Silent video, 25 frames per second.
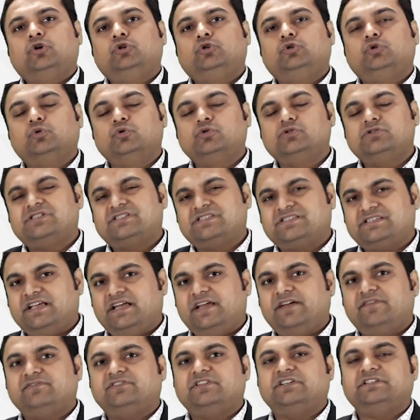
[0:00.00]
to
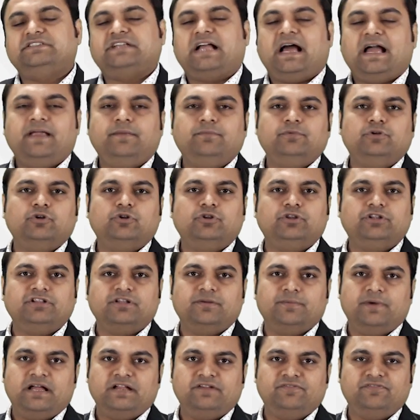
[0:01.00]
save the time during
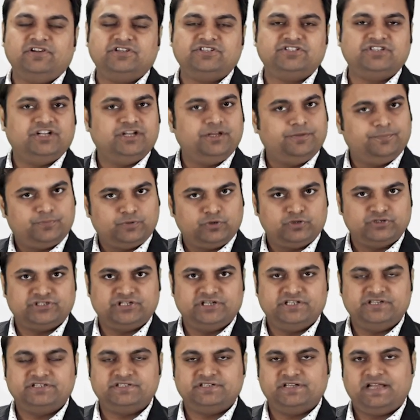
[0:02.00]
the manufacturing
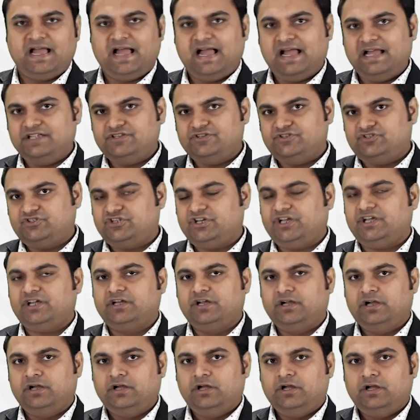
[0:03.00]
process. And jig,
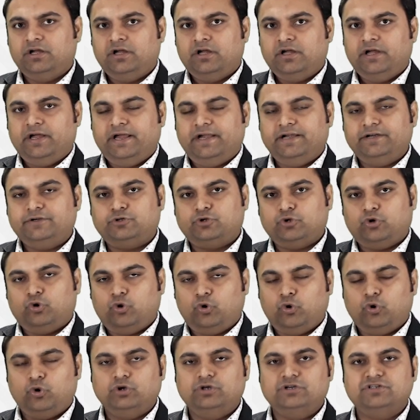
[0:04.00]
it
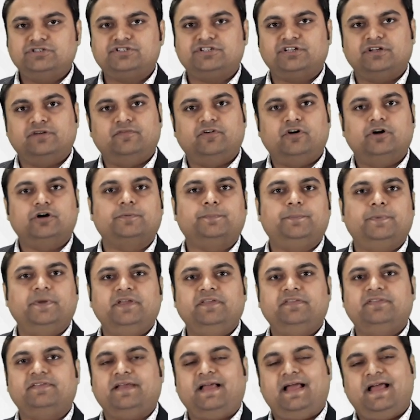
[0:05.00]
holds the
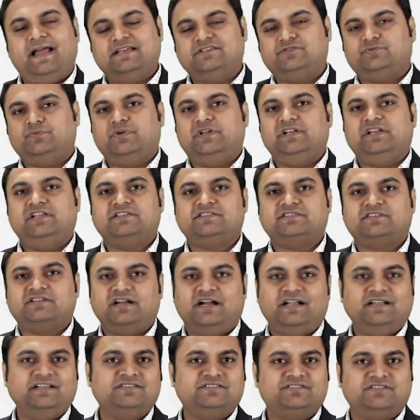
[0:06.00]
workpiece as well as
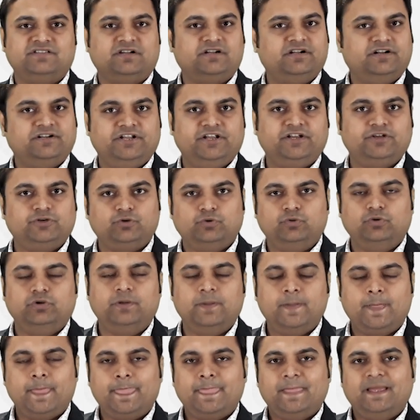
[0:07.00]
guides the cutting tool.
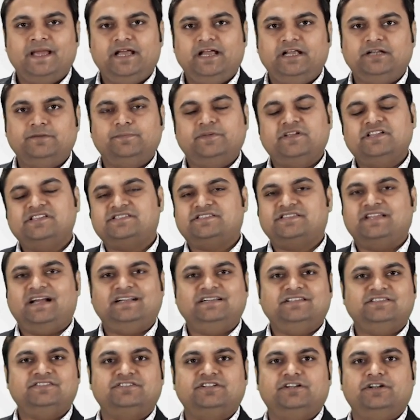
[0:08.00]
It means
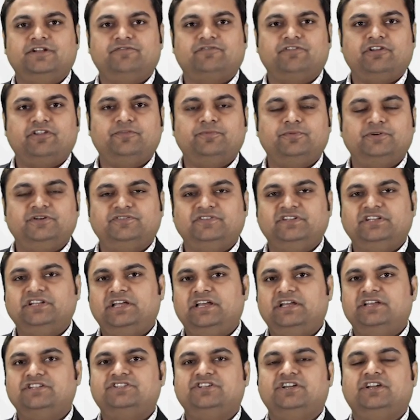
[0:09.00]
that is the difference
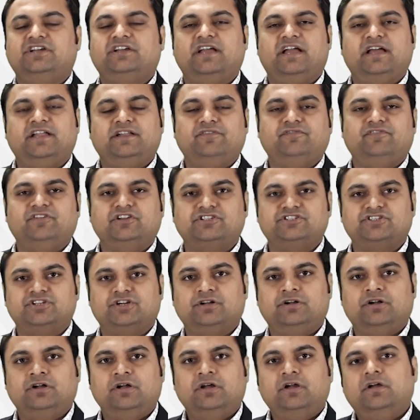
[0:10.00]
between a jig and a
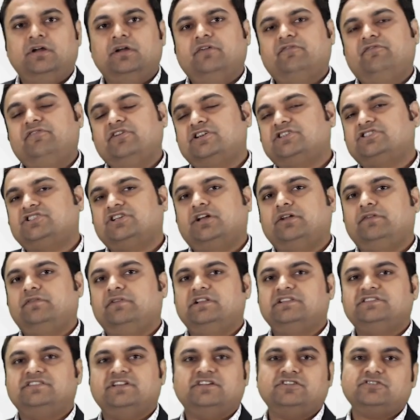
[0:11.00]
fixture. Fixture
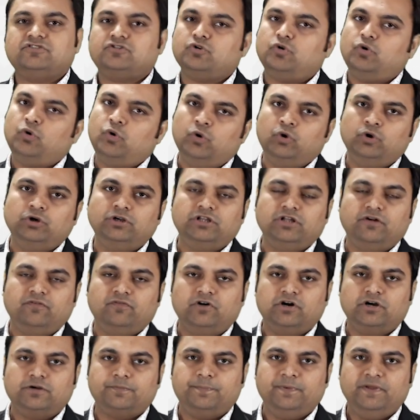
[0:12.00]
will just hold the
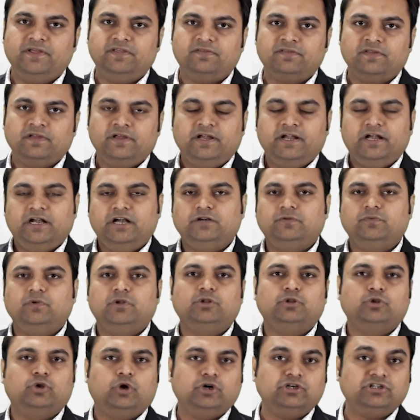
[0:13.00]
workpiece, it
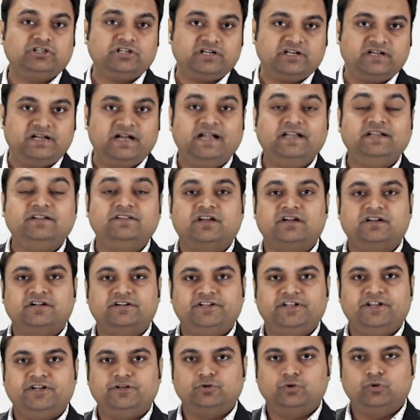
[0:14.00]
will not guide the
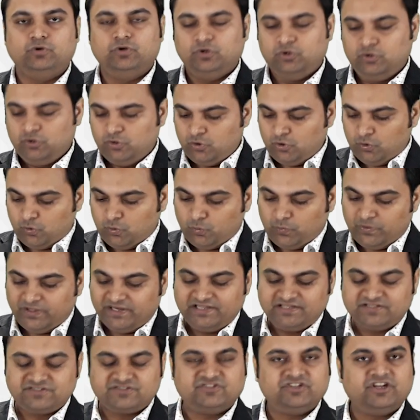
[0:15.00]
cutting tool,
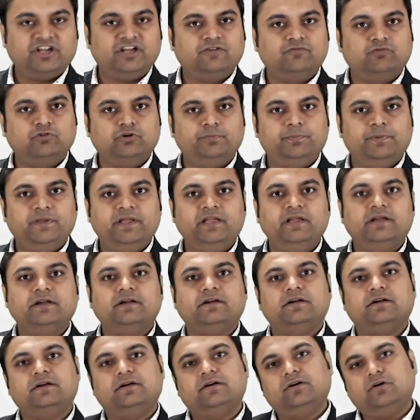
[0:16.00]
whereas jig would
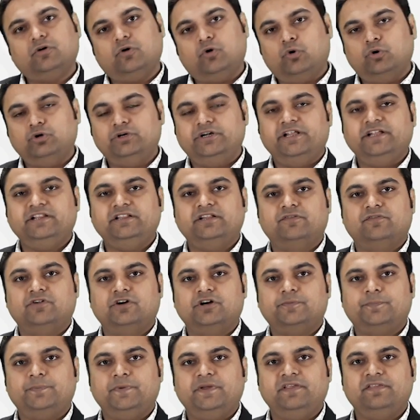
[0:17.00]
be holding the
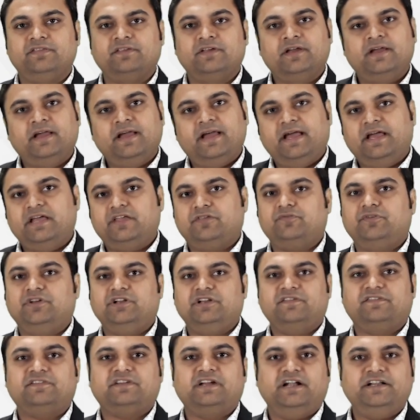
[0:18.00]
workpiece as
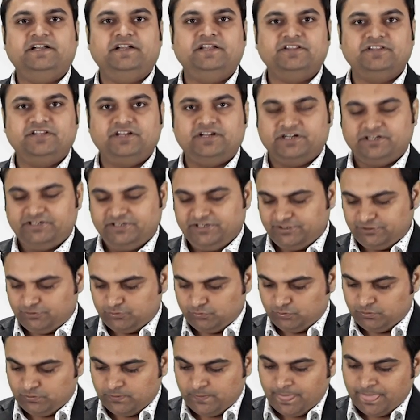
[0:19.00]
well as guiding the cutting
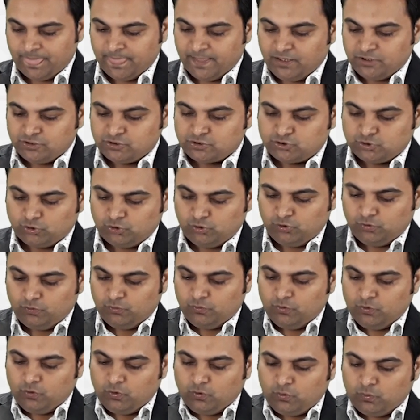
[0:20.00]
tool.
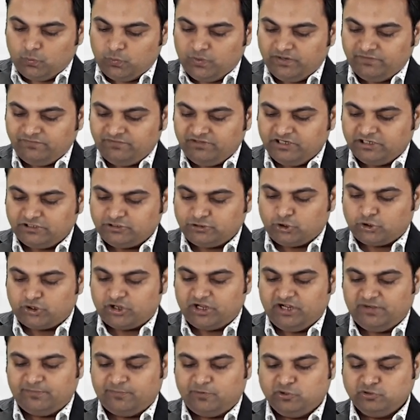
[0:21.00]
So when we are
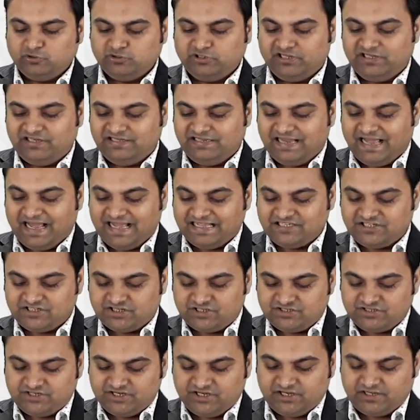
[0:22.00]
talking about latch
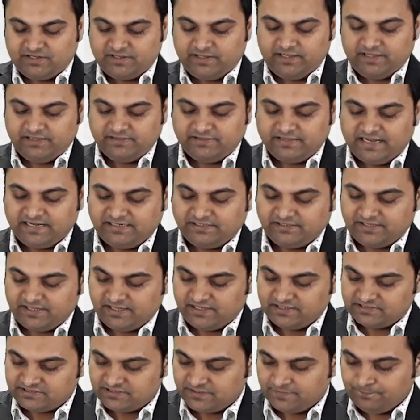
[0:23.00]
jig, in that
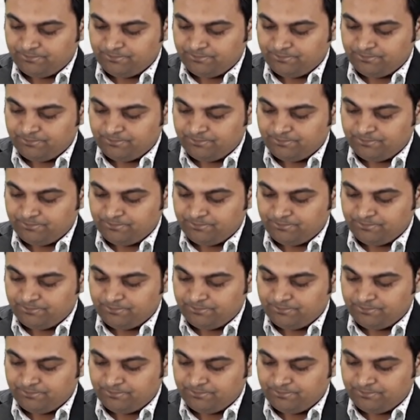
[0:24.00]
case,